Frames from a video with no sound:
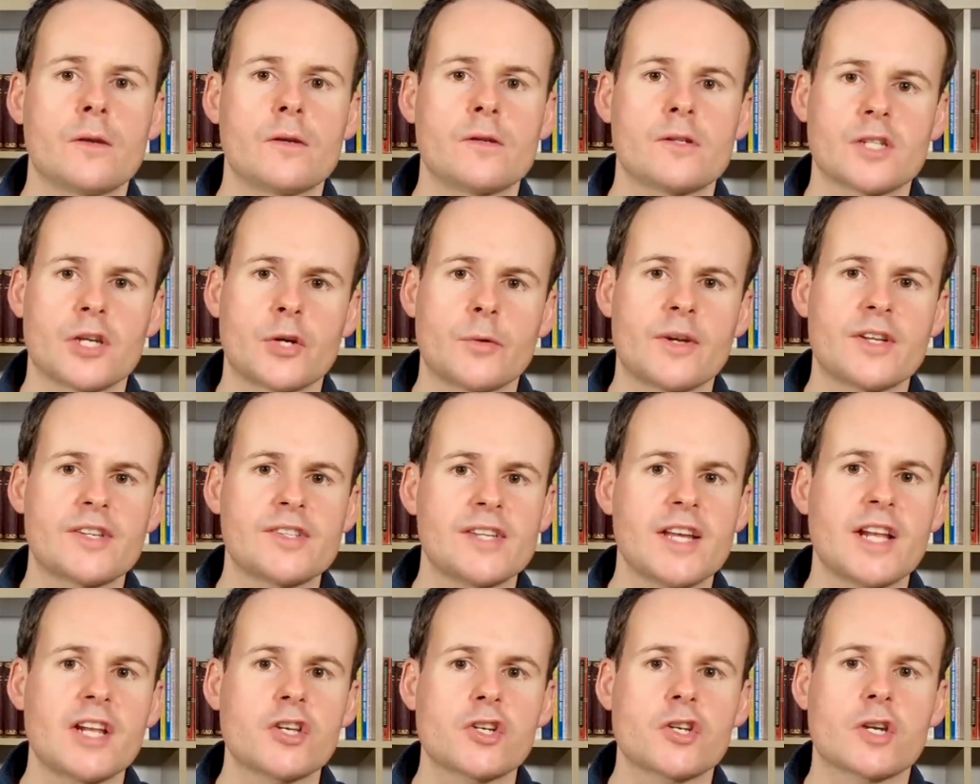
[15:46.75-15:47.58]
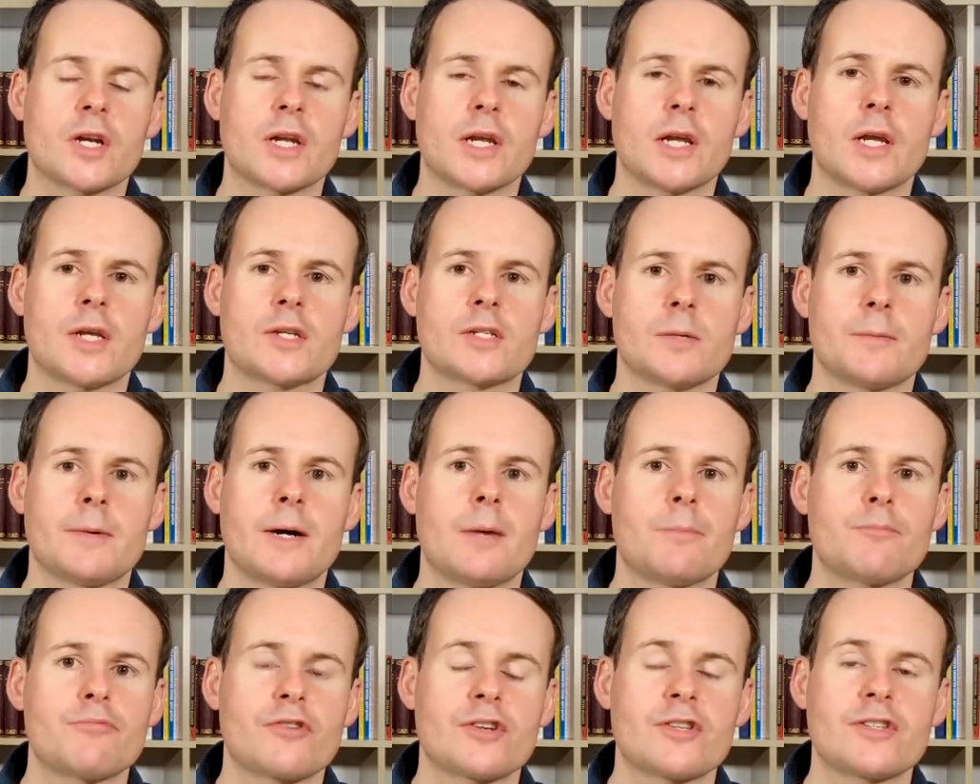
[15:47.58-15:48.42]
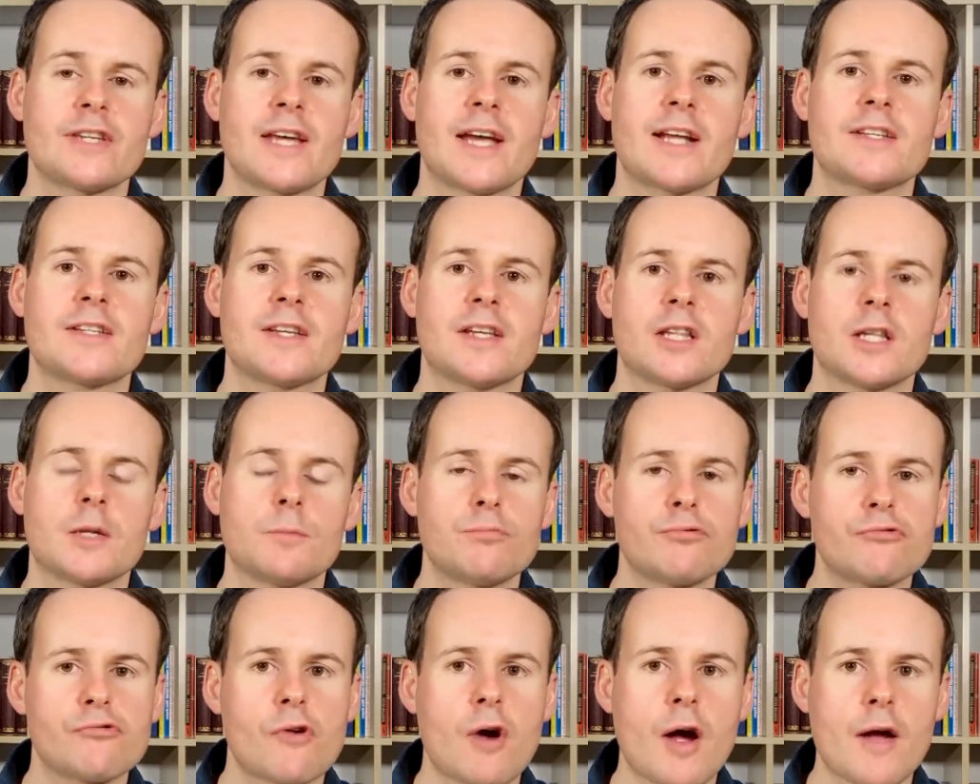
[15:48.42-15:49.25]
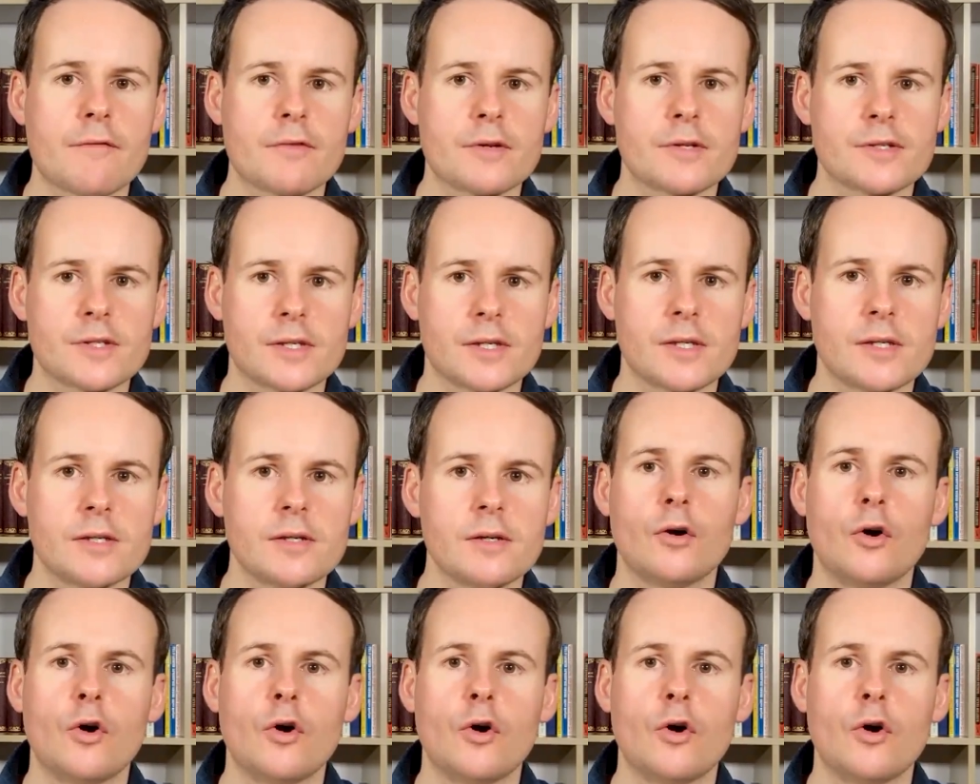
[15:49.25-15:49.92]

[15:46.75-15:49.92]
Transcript: So essentially, it's about protecting the privacy